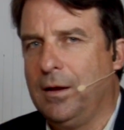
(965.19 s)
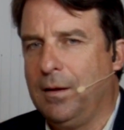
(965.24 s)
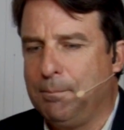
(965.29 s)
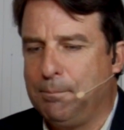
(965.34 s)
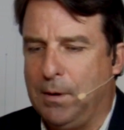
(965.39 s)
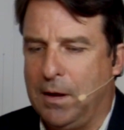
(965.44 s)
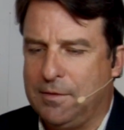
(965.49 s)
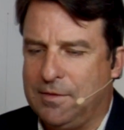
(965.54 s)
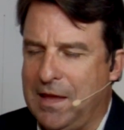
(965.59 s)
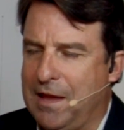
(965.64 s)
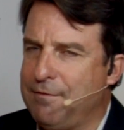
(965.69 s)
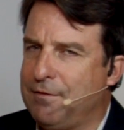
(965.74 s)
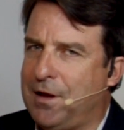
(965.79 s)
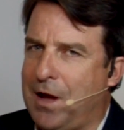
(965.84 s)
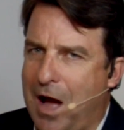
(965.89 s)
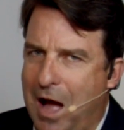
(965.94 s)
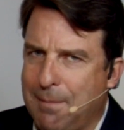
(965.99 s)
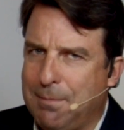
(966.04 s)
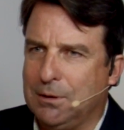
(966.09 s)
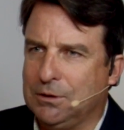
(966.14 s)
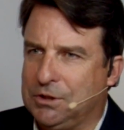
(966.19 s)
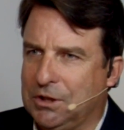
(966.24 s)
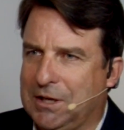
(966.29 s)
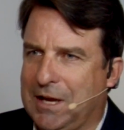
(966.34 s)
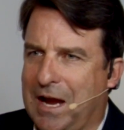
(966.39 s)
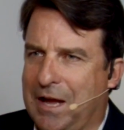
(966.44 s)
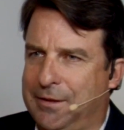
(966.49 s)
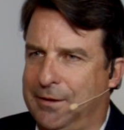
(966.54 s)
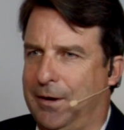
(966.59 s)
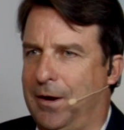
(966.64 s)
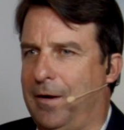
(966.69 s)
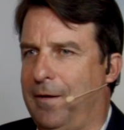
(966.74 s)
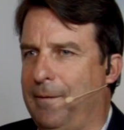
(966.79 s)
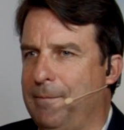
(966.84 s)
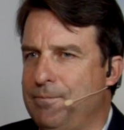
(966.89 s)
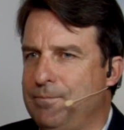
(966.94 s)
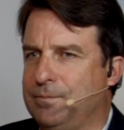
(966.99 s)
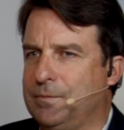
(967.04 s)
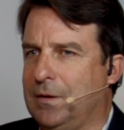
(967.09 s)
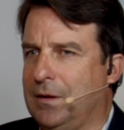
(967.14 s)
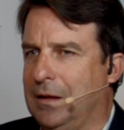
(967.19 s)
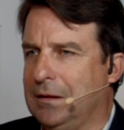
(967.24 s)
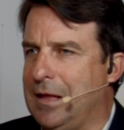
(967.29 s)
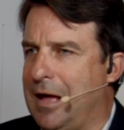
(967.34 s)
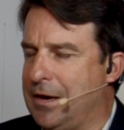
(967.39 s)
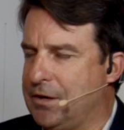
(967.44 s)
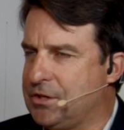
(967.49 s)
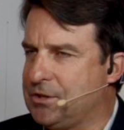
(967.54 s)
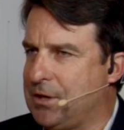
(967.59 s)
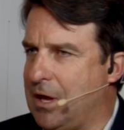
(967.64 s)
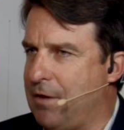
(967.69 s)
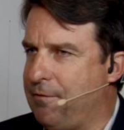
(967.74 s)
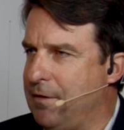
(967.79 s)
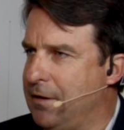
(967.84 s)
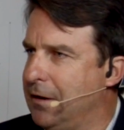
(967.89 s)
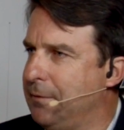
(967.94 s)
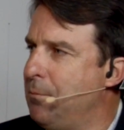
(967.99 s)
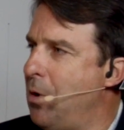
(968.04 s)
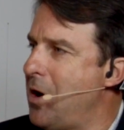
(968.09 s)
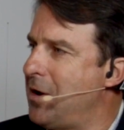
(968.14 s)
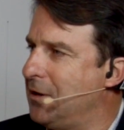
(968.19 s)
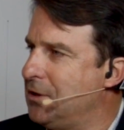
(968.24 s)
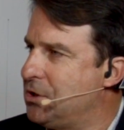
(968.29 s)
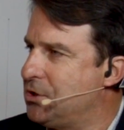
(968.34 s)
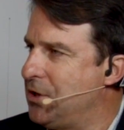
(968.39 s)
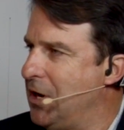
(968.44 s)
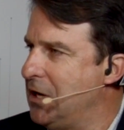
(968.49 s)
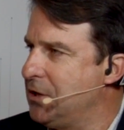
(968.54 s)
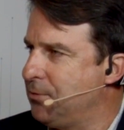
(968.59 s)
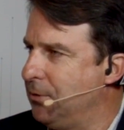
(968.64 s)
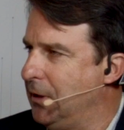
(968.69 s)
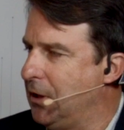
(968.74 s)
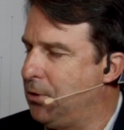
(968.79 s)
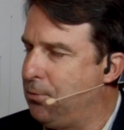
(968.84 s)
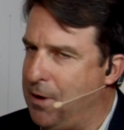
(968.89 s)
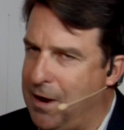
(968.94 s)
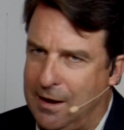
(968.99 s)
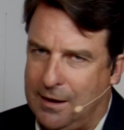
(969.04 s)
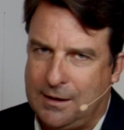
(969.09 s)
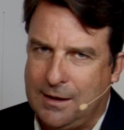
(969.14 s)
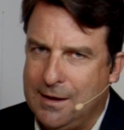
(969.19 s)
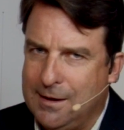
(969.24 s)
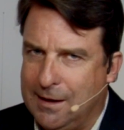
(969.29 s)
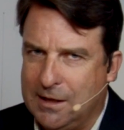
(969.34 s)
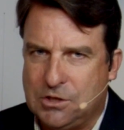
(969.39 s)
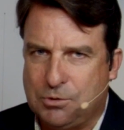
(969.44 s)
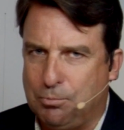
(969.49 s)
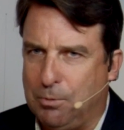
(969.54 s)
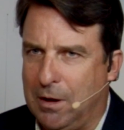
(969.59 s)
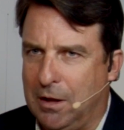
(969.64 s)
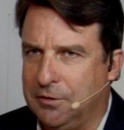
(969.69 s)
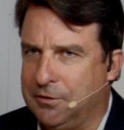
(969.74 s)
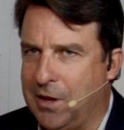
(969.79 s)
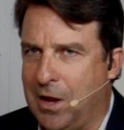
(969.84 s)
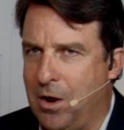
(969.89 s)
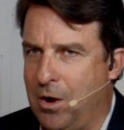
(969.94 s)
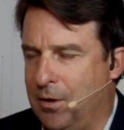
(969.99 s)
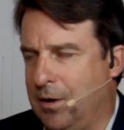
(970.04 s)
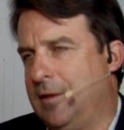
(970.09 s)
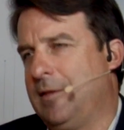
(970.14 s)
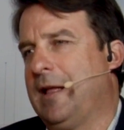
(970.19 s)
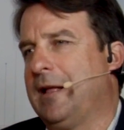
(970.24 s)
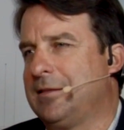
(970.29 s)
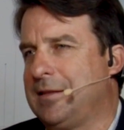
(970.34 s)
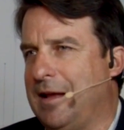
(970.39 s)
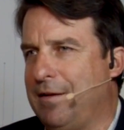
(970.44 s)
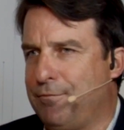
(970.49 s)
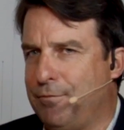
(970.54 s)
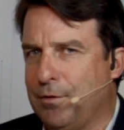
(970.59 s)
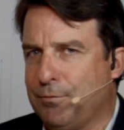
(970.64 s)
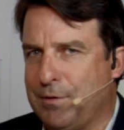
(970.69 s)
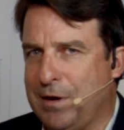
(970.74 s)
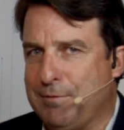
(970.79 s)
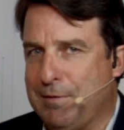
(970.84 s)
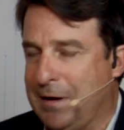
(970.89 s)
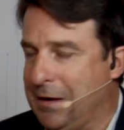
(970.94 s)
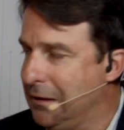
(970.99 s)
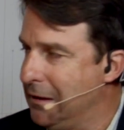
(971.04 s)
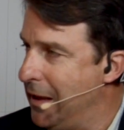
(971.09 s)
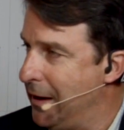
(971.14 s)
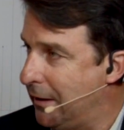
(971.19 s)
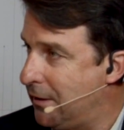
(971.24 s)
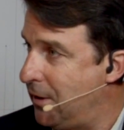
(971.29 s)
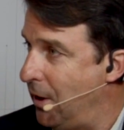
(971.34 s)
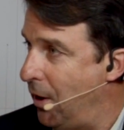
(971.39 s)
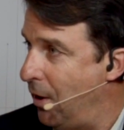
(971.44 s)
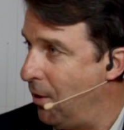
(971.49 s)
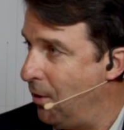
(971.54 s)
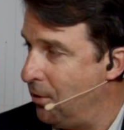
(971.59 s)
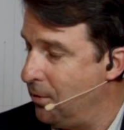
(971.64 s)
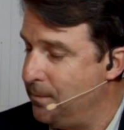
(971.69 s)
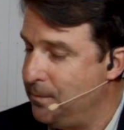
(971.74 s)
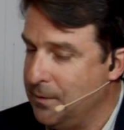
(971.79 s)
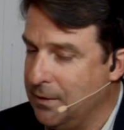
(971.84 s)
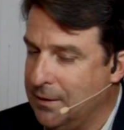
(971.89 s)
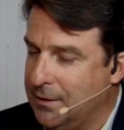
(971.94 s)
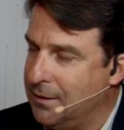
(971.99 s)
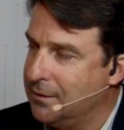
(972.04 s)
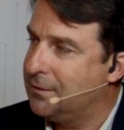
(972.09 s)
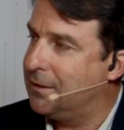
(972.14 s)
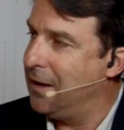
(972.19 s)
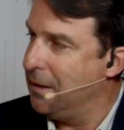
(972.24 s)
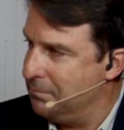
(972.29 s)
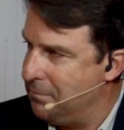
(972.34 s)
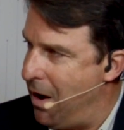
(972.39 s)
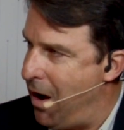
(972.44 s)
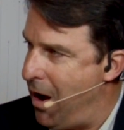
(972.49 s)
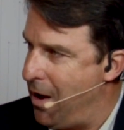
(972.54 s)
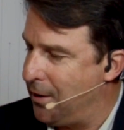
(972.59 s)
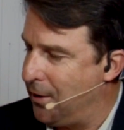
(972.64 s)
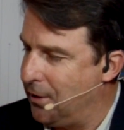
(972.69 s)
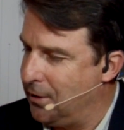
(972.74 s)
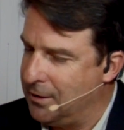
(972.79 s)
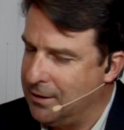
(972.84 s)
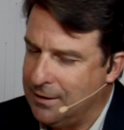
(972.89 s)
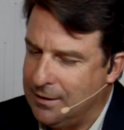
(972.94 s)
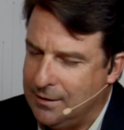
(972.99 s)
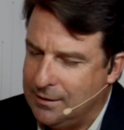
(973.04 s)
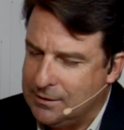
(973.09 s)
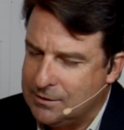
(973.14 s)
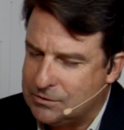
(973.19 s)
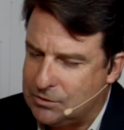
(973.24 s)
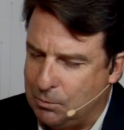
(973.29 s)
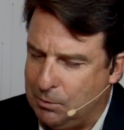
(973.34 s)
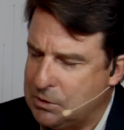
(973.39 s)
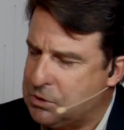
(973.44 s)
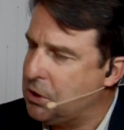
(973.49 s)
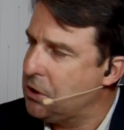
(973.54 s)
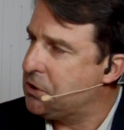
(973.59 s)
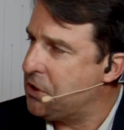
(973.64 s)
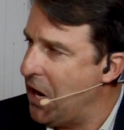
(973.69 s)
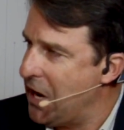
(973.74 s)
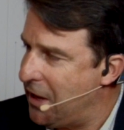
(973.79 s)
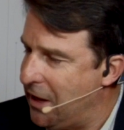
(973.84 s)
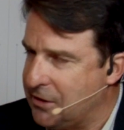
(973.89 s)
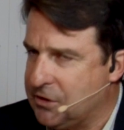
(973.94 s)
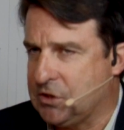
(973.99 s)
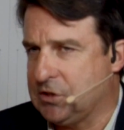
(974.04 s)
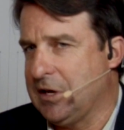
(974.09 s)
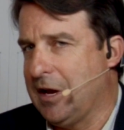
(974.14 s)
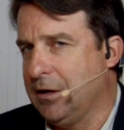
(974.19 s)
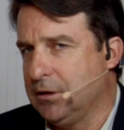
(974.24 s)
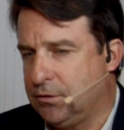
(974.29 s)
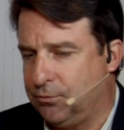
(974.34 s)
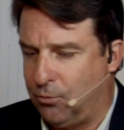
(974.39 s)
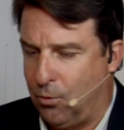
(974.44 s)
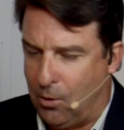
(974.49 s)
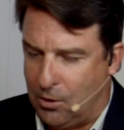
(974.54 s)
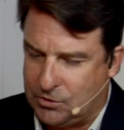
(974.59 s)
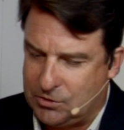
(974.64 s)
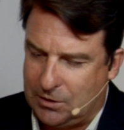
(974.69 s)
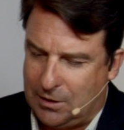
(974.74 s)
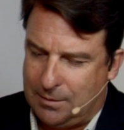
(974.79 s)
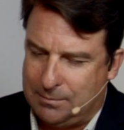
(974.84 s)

But they've cobbled together a lot of stuff, and the market's changed really quick. It's well known and that they've rewritten a lot of code to get modern. So what's your take on Salesforce?